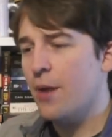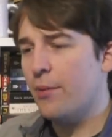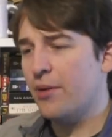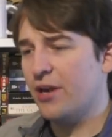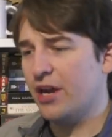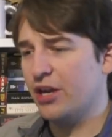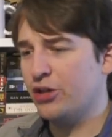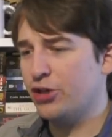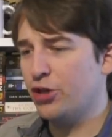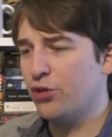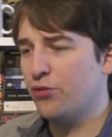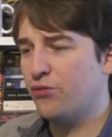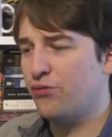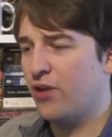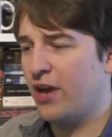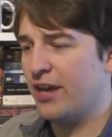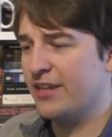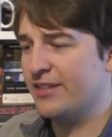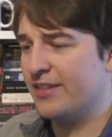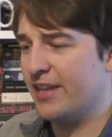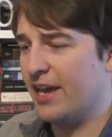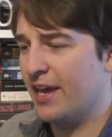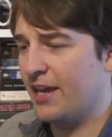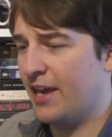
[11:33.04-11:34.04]
but I do
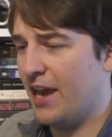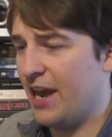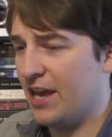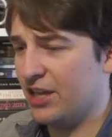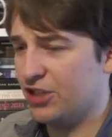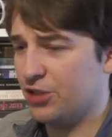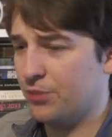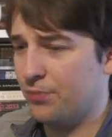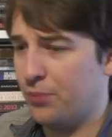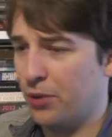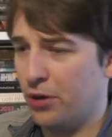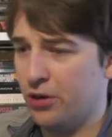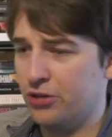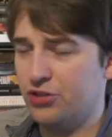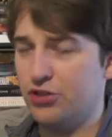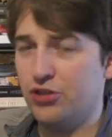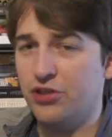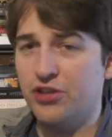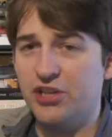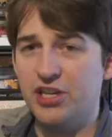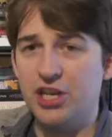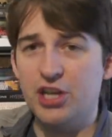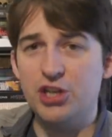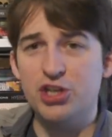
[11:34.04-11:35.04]
find that as opposed to
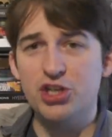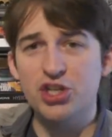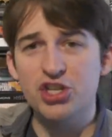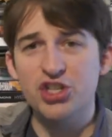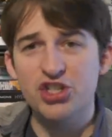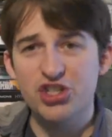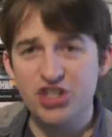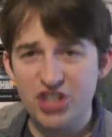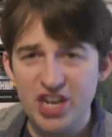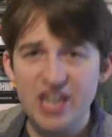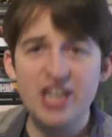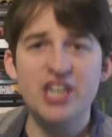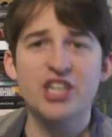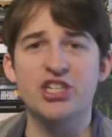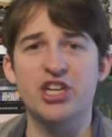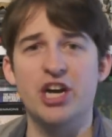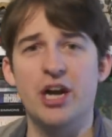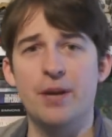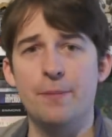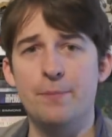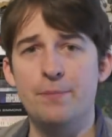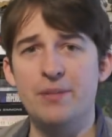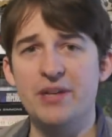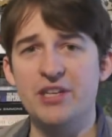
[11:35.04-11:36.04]
the kitchen sink
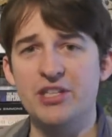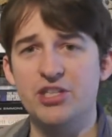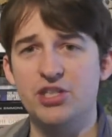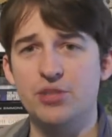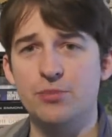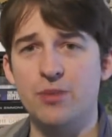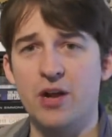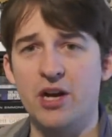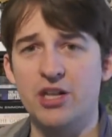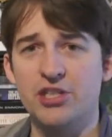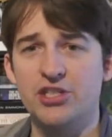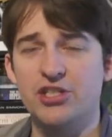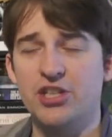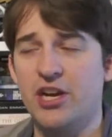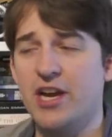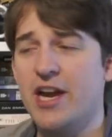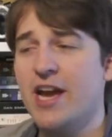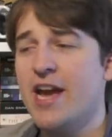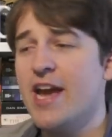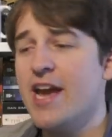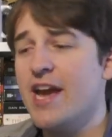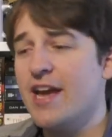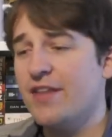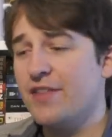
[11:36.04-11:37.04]
type Beastmaster,
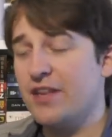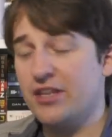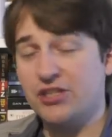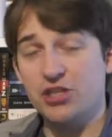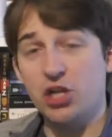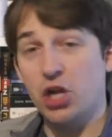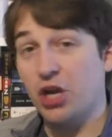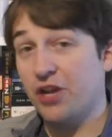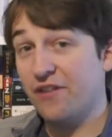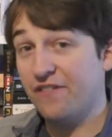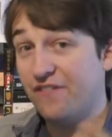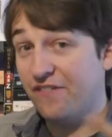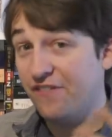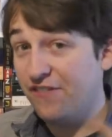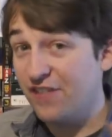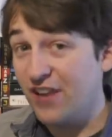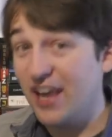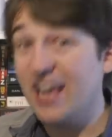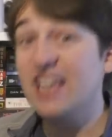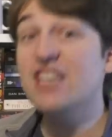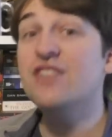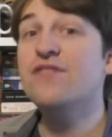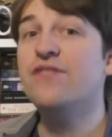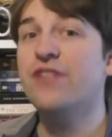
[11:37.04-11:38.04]
there's a lot of
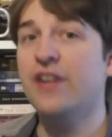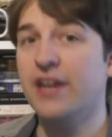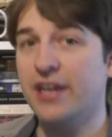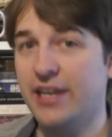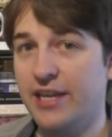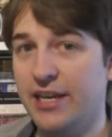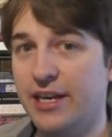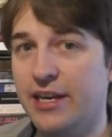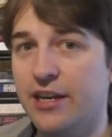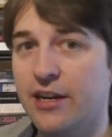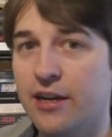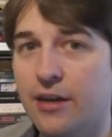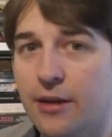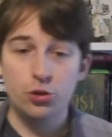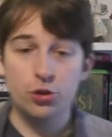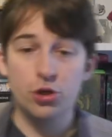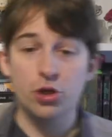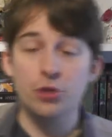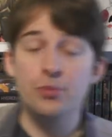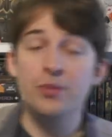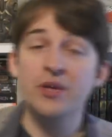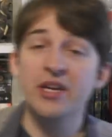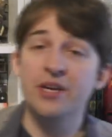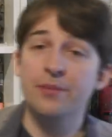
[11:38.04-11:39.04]
flavor here. You
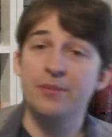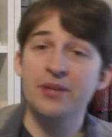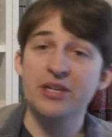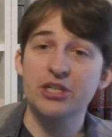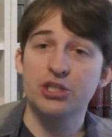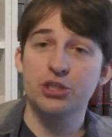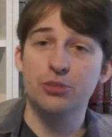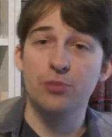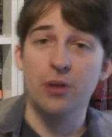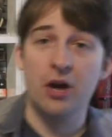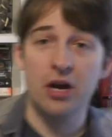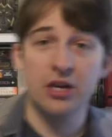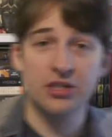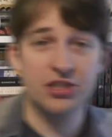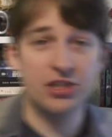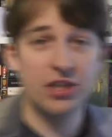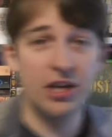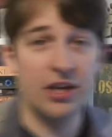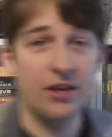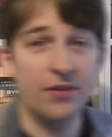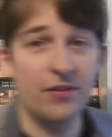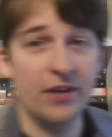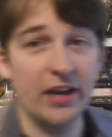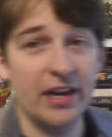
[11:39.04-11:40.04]
could be a
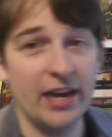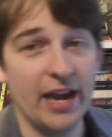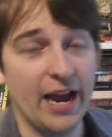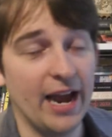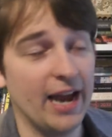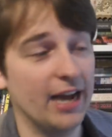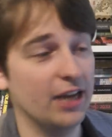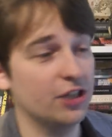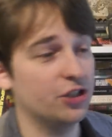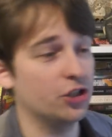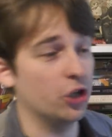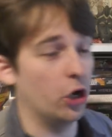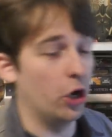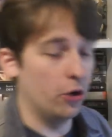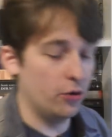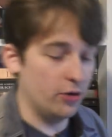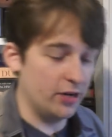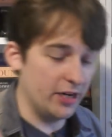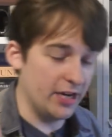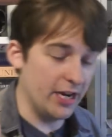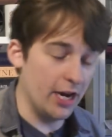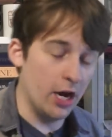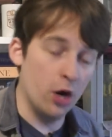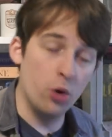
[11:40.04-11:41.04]
Beastmaster that has
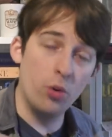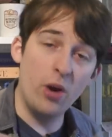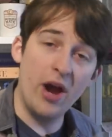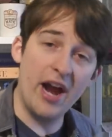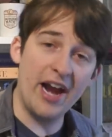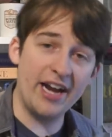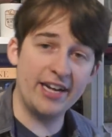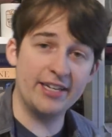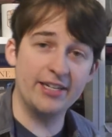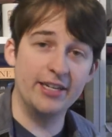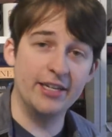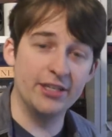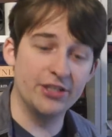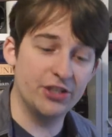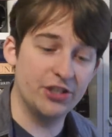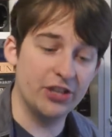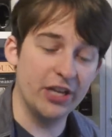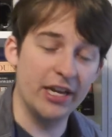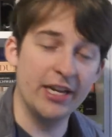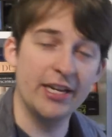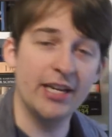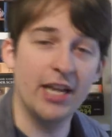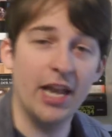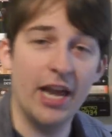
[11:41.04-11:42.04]
only arachnids
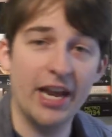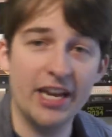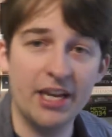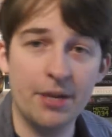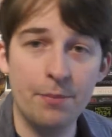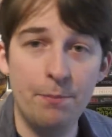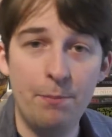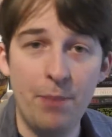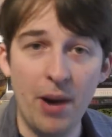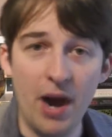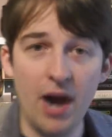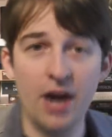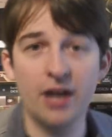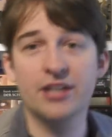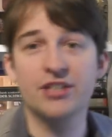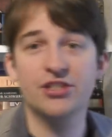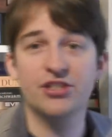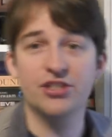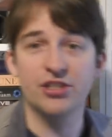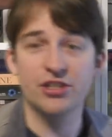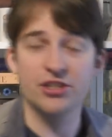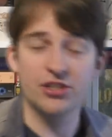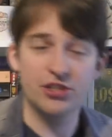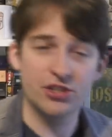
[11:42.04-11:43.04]
and like
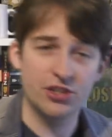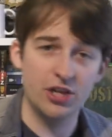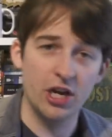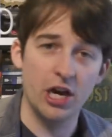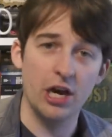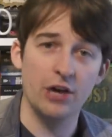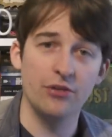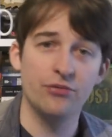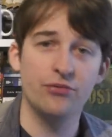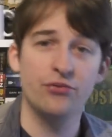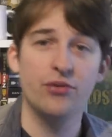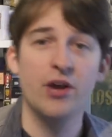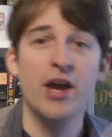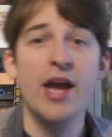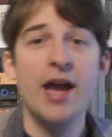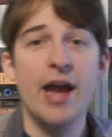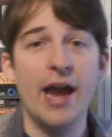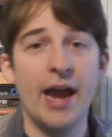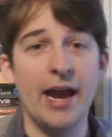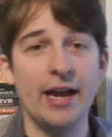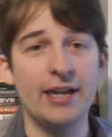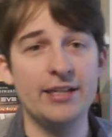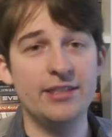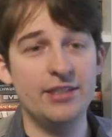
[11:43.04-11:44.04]
bugs and stuff,
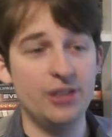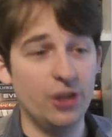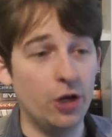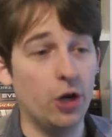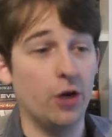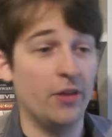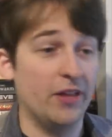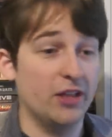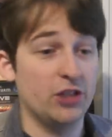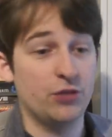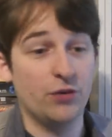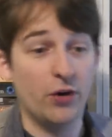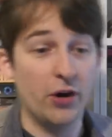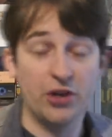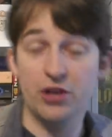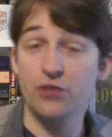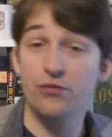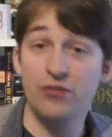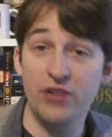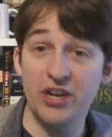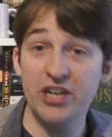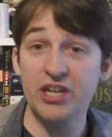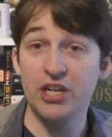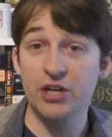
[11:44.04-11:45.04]
and, you know, that's very
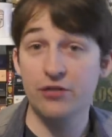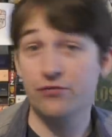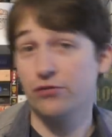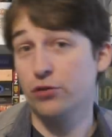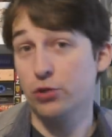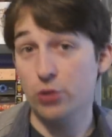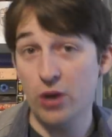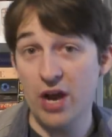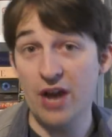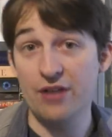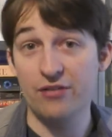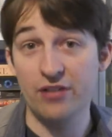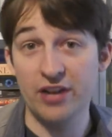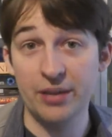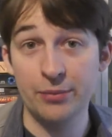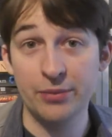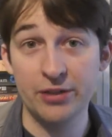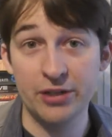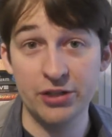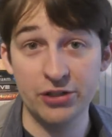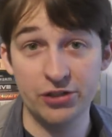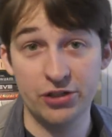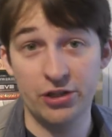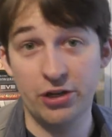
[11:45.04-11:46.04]
convenient for traveling
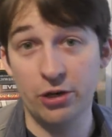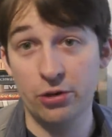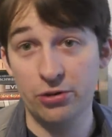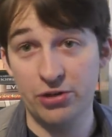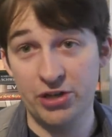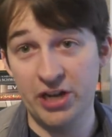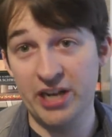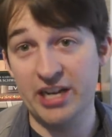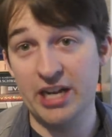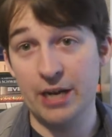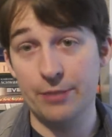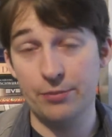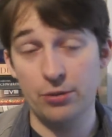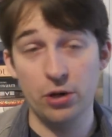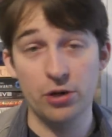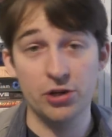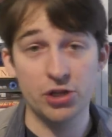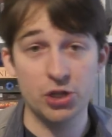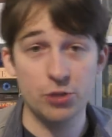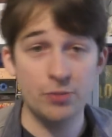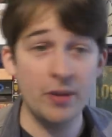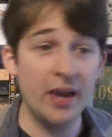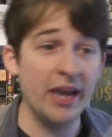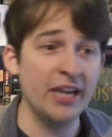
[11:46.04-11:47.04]
because they don't take up a lot of
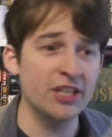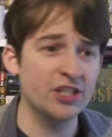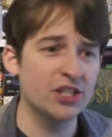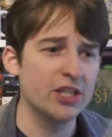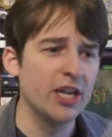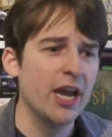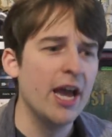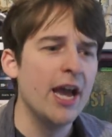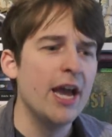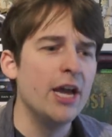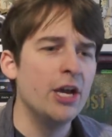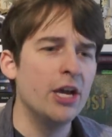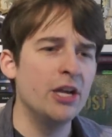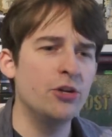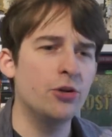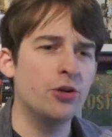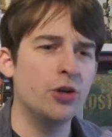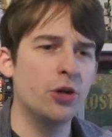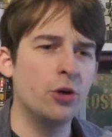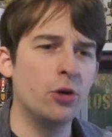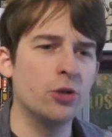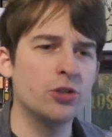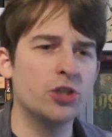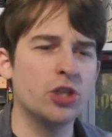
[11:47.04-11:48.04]
space, and you
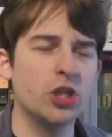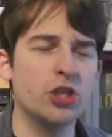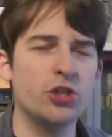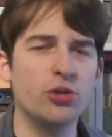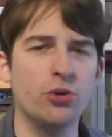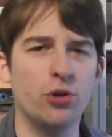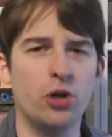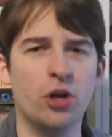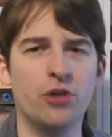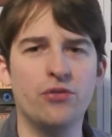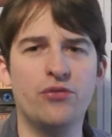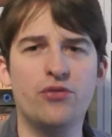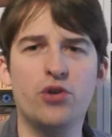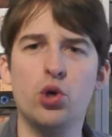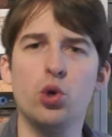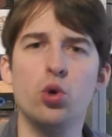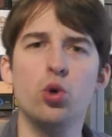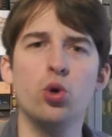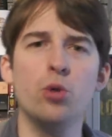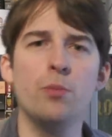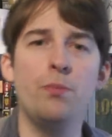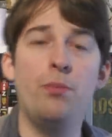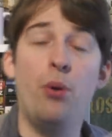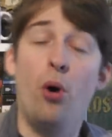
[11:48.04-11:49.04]
can also do a lot of
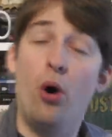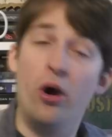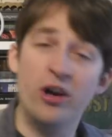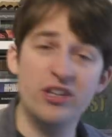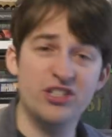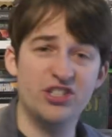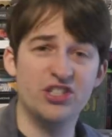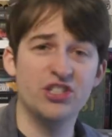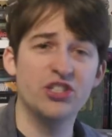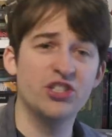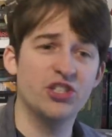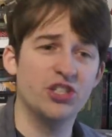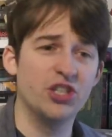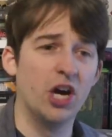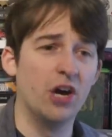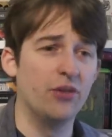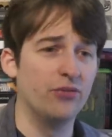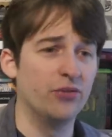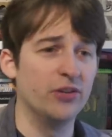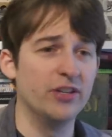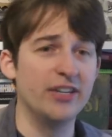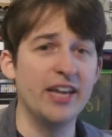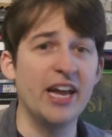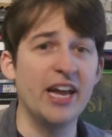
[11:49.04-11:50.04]
cool poison stuff and